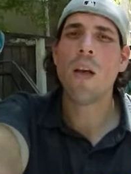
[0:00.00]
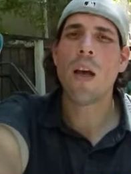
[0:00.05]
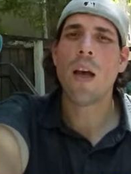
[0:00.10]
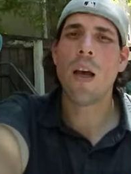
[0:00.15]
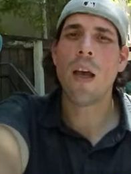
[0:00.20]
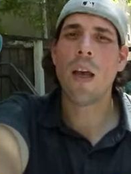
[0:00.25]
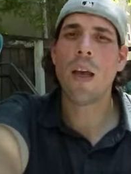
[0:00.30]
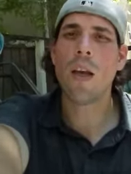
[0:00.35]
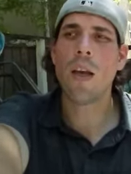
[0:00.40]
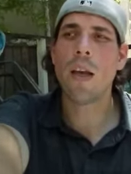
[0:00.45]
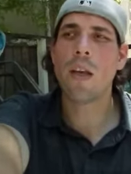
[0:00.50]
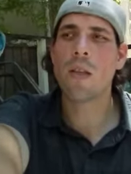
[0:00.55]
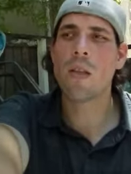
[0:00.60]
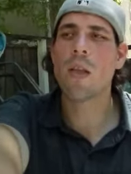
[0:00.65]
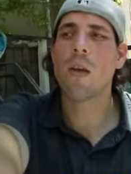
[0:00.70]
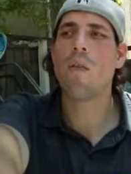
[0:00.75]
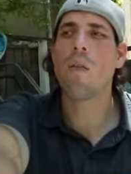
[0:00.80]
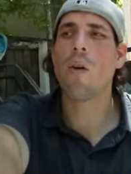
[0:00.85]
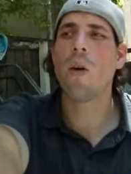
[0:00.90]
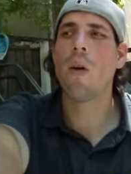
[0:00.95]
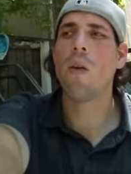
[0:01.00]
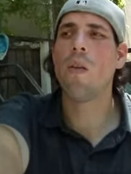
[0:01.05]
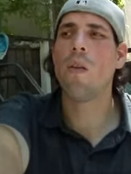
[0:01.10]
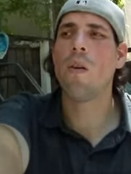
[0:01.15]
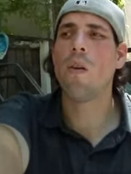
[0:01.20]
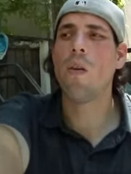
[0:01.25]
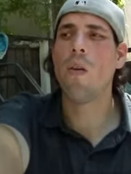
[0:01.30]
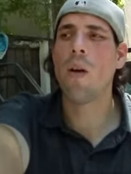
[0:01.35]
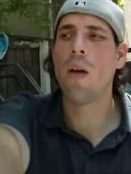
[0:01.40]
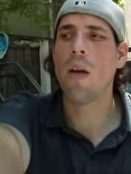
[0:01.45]
and uh, several
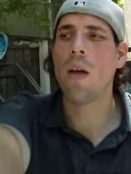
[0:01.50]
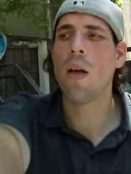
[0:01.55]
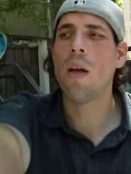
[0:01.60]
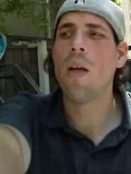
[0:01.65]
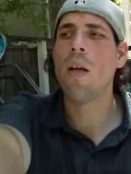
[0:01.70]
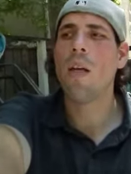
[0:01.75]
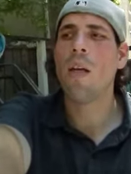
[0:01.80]
other uh,